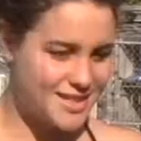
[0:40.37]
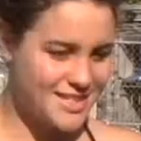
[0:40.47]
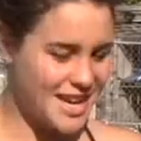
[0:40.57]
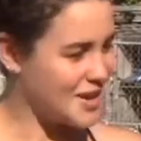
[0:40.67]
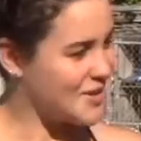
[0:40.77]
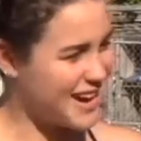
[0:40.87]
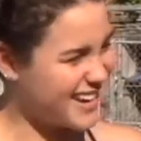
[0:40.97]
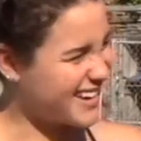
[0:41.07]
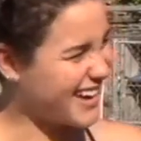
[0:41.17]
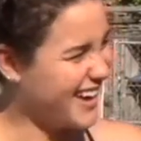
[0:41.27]
Staying
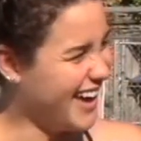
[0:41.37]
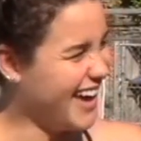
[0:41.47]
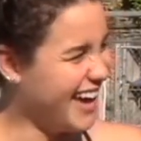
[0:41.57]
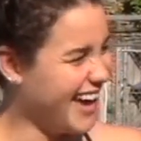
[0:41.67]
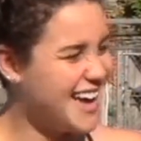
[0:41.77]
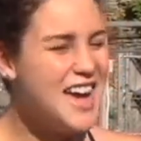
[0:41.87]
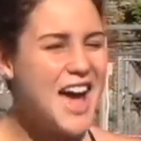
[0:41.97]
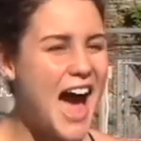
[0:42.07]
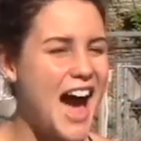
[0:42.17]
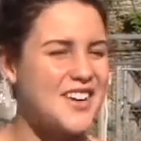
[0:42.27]
awake
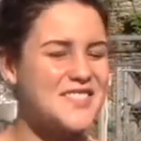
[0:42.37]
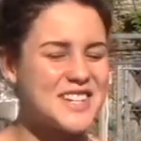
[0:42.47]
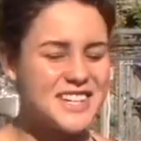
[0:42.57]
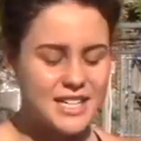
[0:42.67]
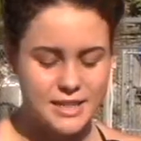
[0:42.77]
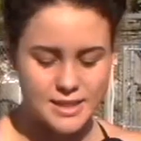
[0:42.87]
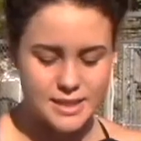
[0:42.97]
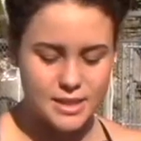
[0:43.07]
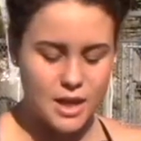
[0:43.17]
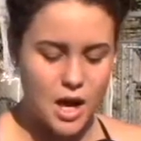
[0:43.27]
after,
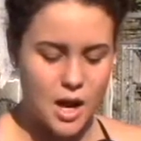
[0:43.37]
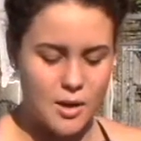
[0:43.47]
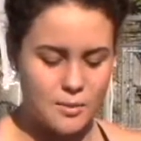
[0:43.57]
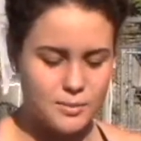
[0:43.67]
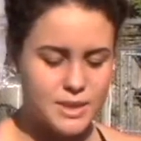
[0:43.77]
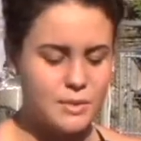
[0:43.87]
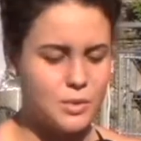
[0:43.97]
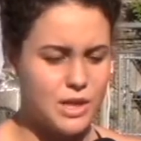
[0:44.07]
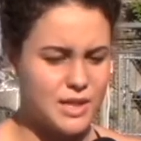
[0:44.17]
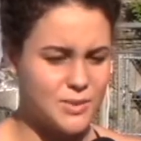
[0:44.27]
because some
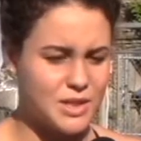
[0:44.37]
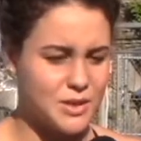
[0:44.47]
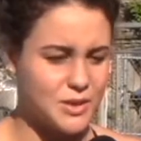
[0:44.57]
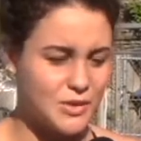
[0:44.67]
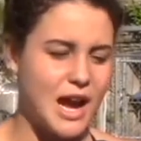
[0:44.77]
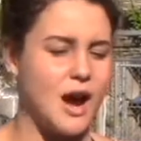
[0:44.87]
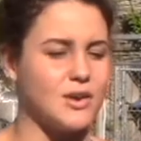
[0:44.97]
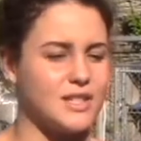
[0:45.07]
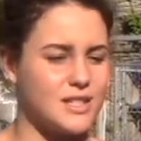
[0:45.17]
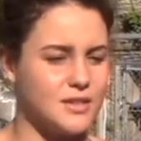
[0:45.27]
mornings we do 2
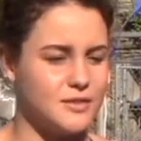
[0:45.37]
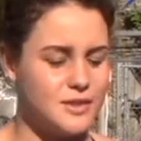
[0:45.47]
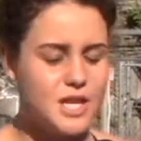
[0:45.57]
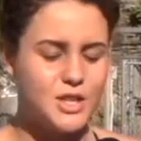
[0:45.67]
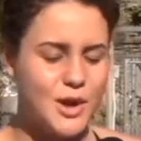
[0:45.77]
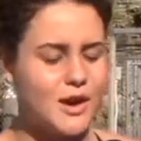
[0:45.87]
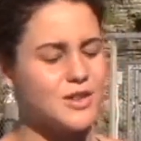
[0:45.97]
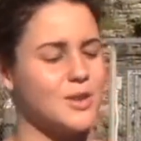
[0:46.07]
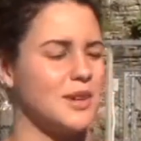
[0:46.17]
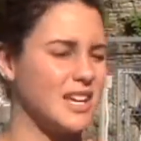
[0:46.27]
hours
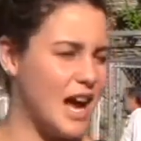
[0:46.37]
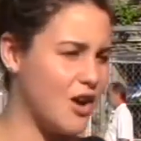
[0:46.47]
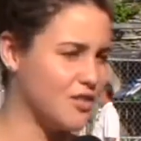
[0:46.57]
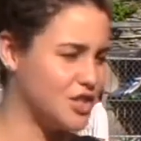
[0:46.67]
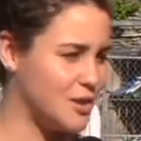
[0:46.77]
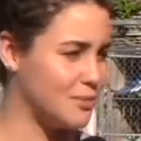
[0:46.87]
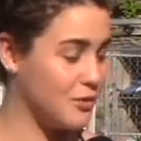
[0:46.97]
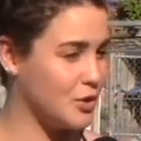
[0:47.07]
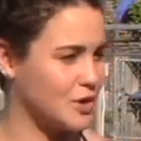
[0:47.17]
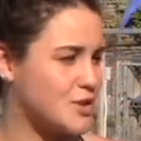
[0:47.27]
swimming, an hour of gym
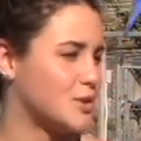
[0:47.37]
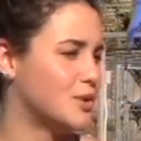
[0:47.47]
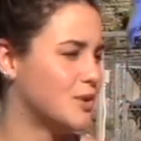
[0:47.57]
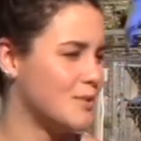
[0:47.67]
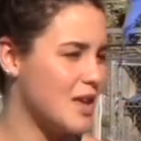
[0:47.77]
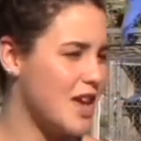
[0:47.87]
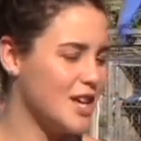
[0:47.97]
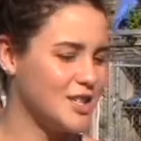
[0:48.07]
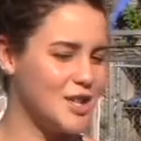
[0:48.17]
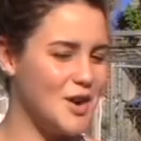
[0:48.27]
before school.
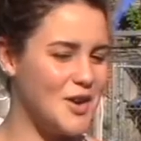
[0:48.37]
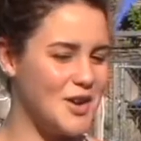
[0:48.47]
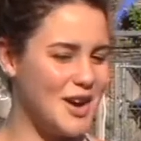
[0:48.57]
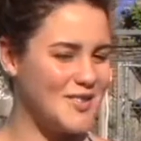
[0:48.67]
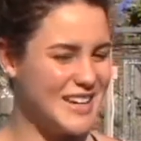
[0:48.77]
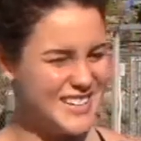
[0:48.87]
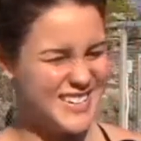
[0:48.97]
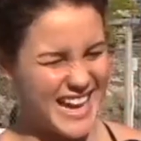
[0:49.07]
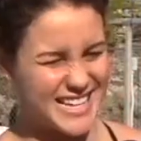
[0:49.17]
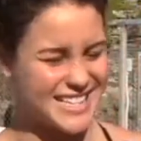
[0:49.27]
So when you
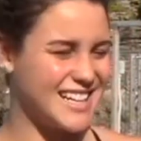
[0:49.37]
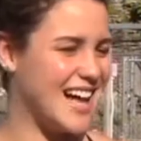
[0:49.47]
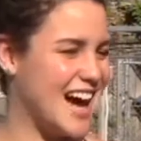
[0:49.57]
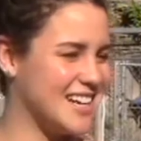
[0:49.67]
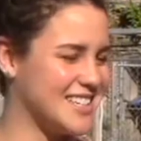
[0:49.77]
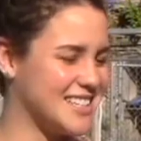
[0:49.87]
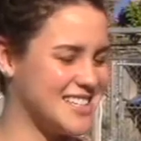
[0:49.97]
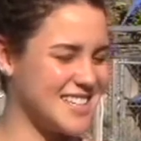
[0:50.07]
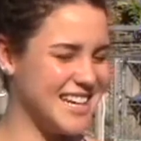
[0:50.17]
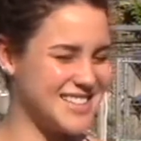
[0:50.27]
get to class,
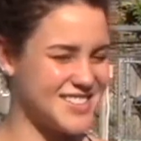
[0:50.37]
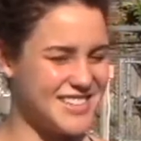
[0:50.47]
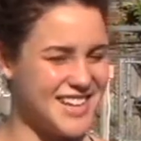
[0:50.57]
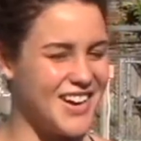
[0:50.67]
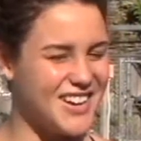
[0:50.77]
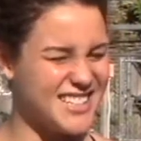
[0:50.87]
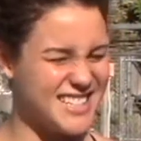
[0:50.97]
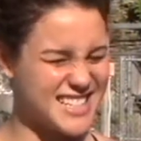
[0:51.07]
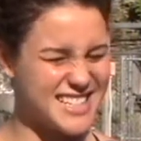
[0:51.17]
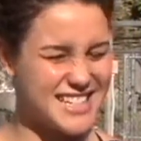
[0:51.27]
it's really hard
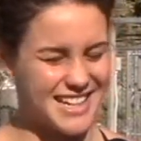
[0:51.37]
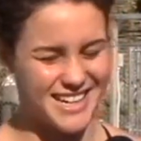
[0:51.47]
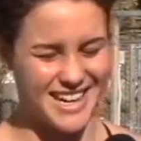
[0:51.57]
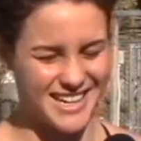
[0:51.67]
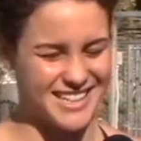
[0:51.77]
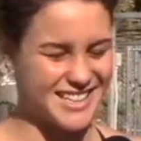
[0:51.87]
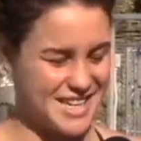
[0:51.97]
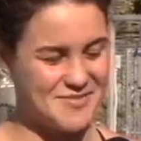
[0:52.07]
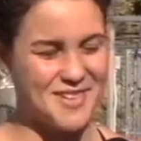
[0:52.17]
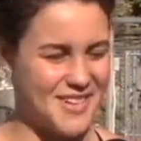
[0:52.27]
to just kind of
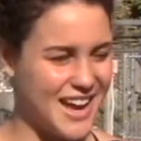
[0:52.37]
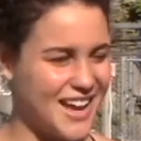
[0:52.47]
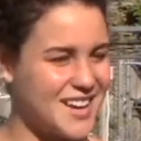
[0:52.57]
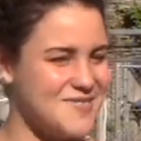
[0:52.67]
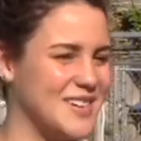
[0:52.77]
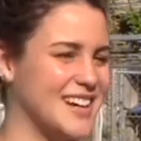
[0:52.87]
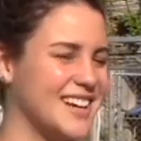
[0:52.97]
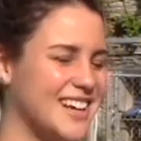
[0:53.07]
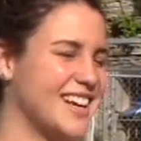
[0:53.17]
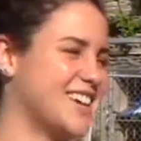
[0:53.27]
keep awake,
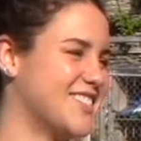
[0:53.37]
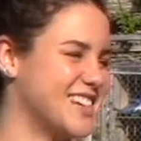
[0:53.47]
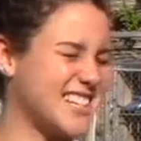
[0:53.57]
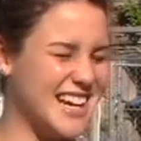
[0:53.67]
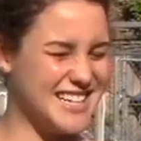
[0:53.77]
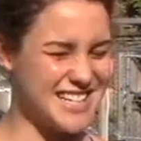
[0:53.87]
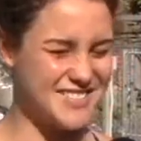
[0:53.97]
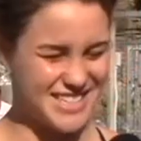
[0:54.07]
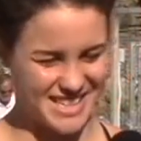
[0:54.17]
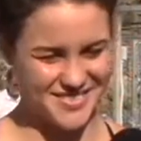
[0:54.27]
but you always kind of just
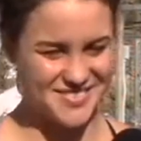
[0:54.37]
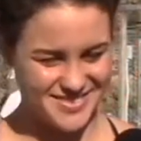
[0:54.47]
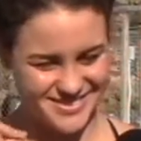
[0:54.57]
have to keep,